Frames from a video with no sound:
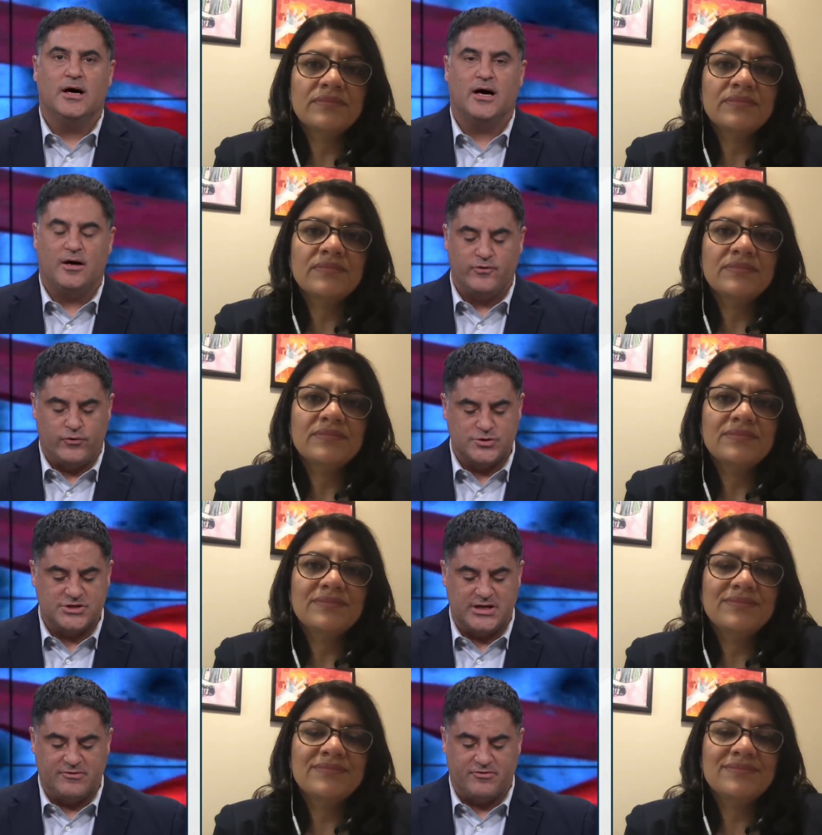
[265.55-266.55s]
Speaker 1: Uh,
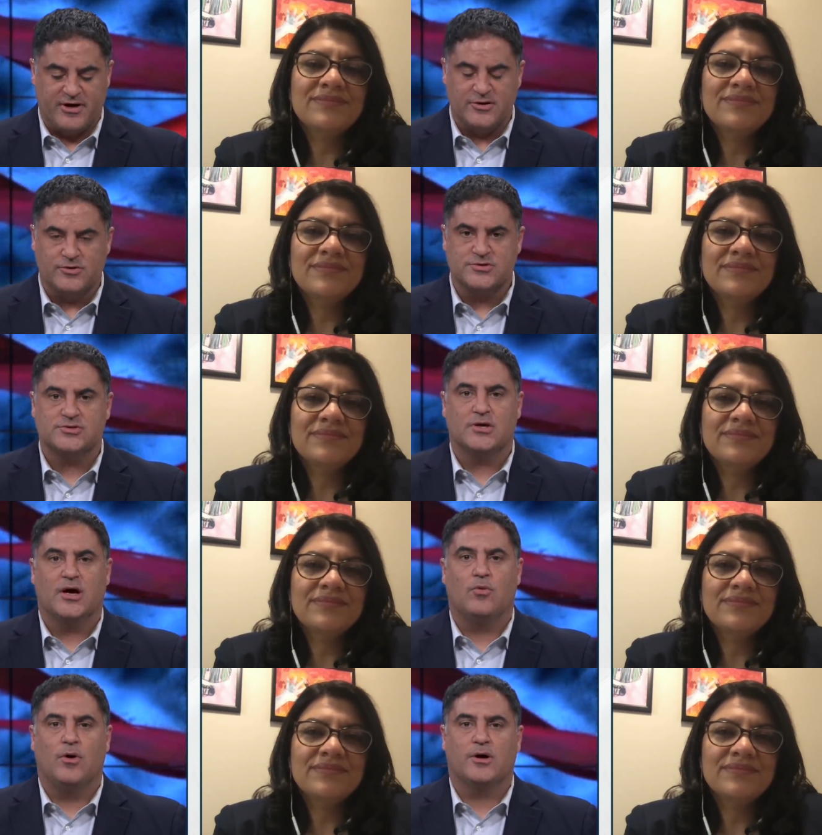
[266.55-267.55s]
unfortunately, he never found those
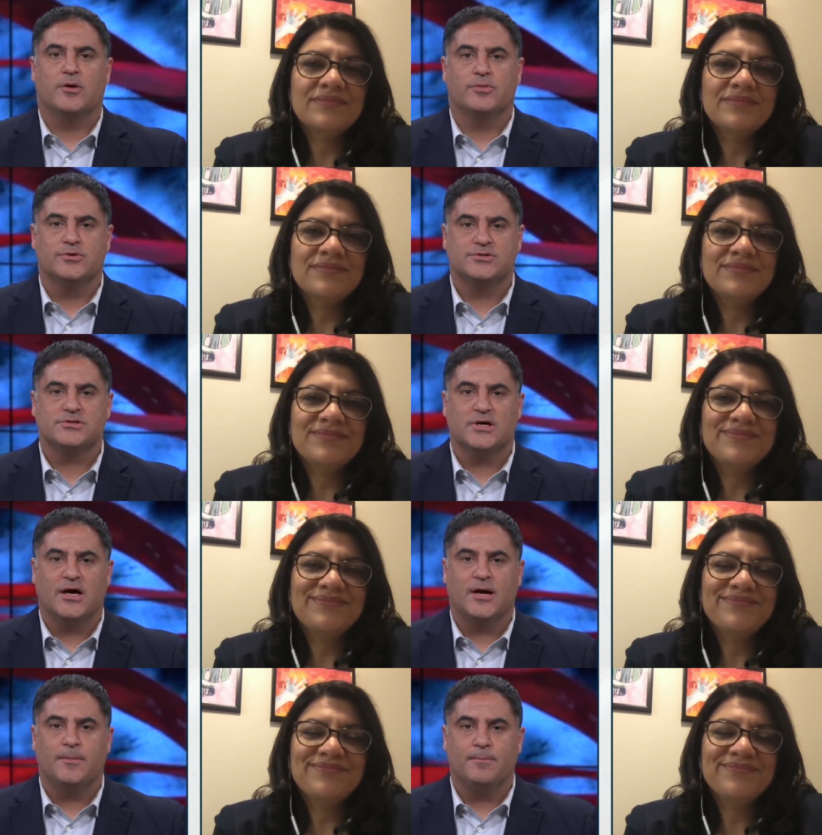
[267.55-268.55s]
uh, walking boots,
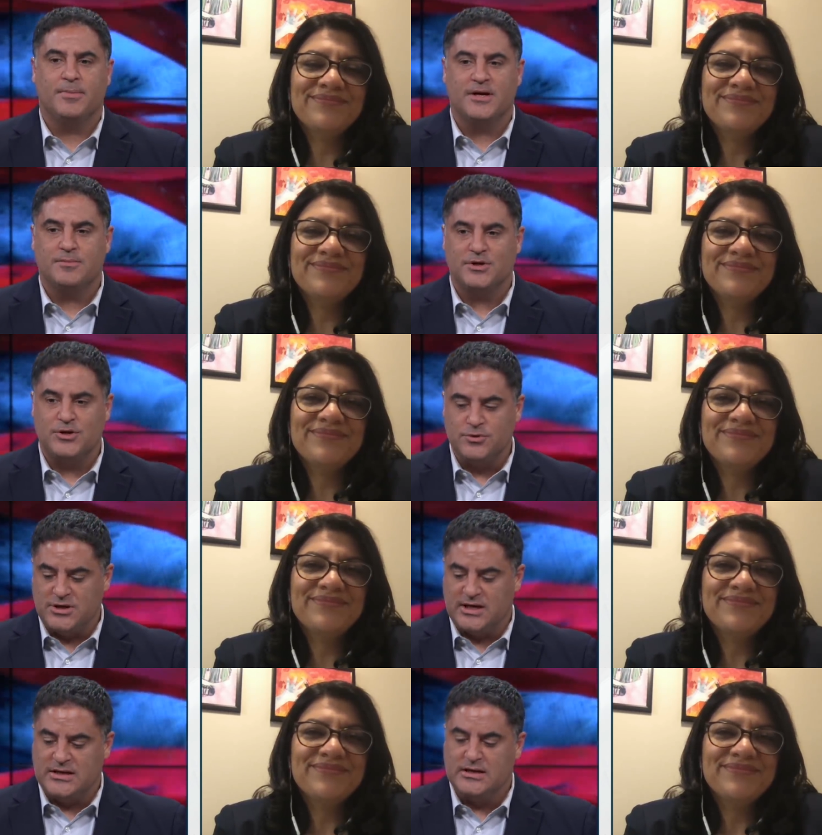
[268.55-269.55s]
um, but but you
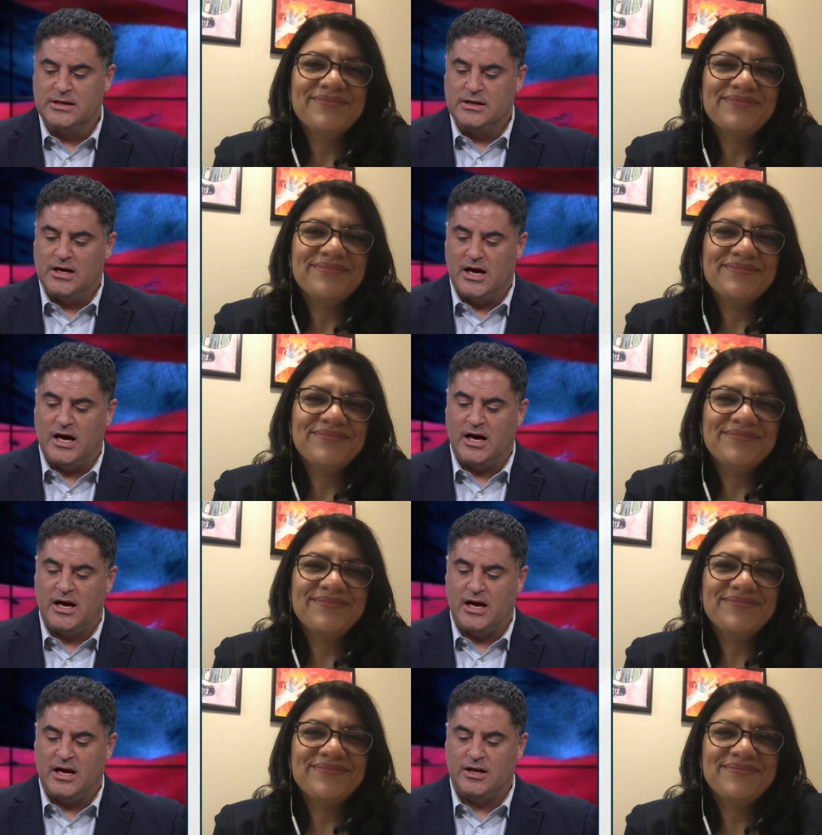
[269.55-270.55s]
did.
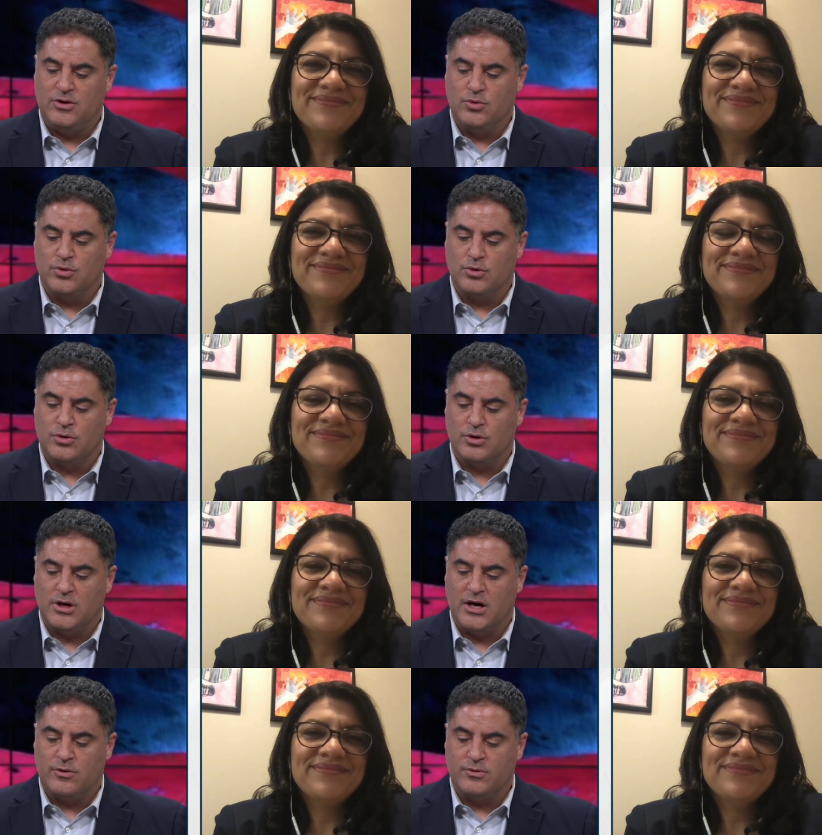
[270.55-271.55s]
and you
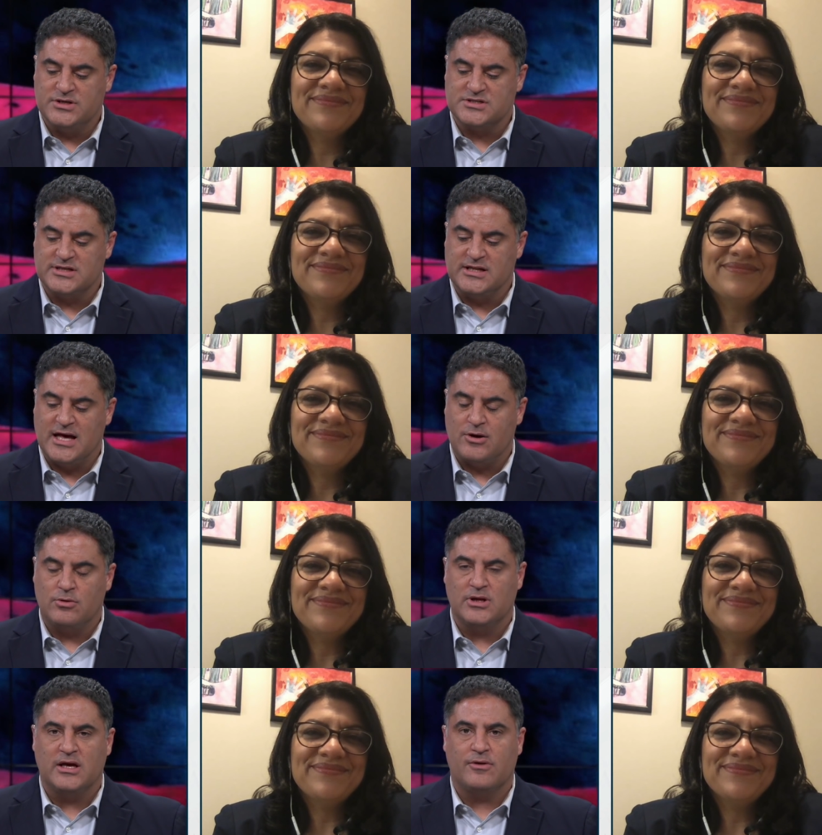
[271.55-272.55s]
were recently not
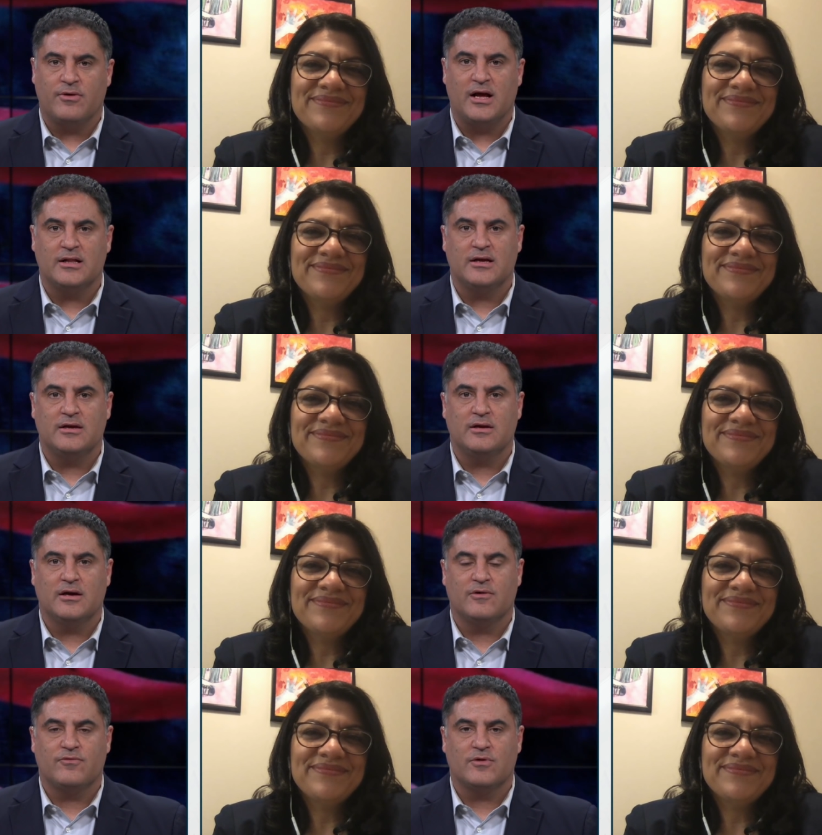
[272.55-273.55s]
only at a rally
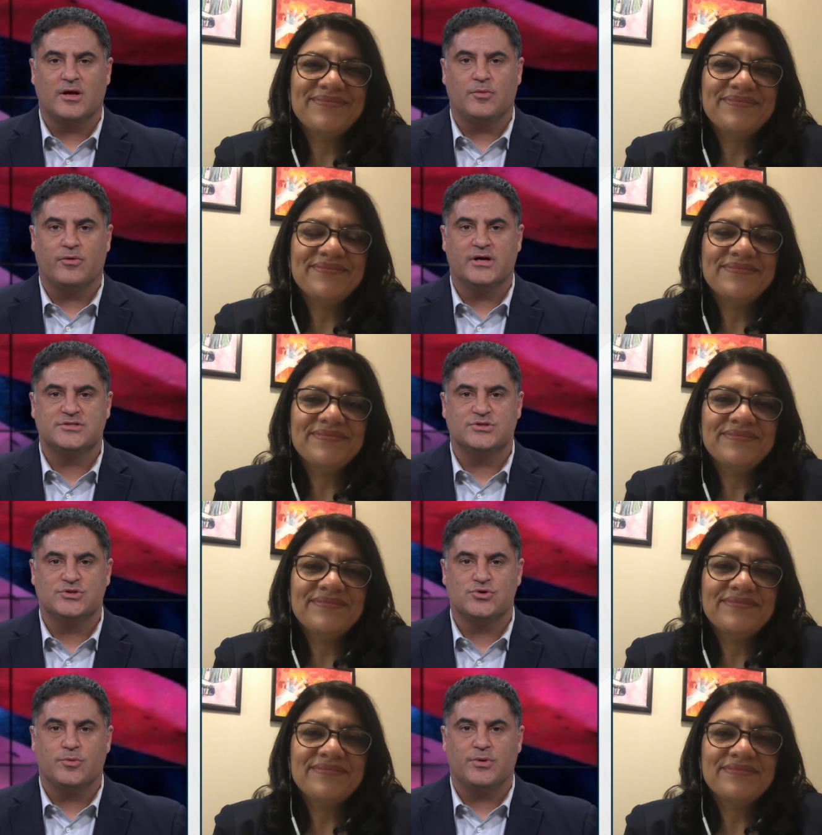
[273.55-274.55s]
for labor rights in
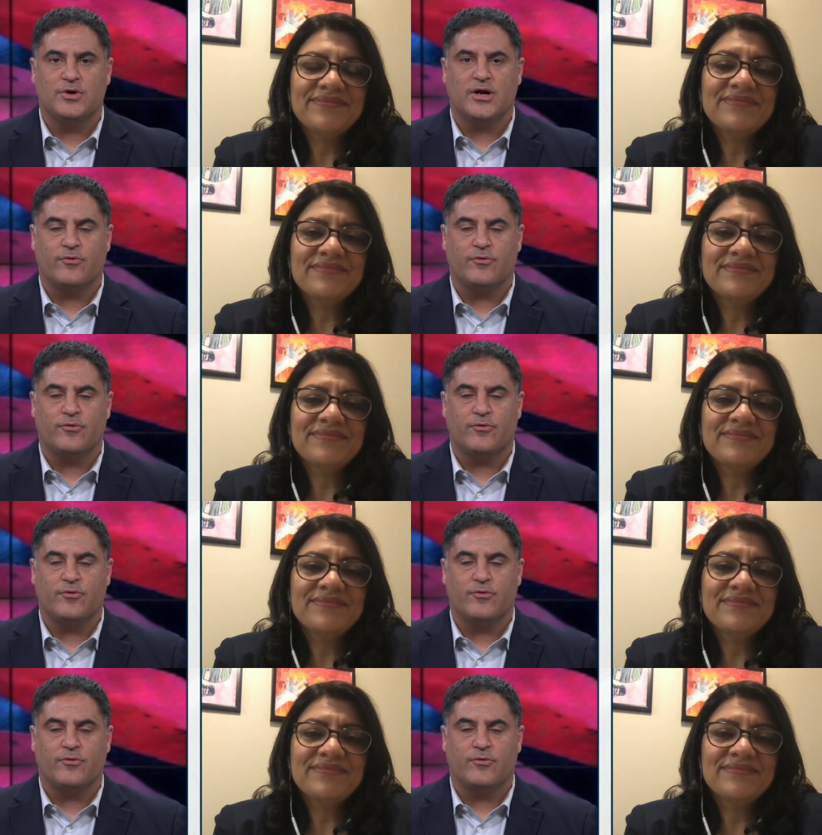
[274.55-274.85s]
Detroit, but you got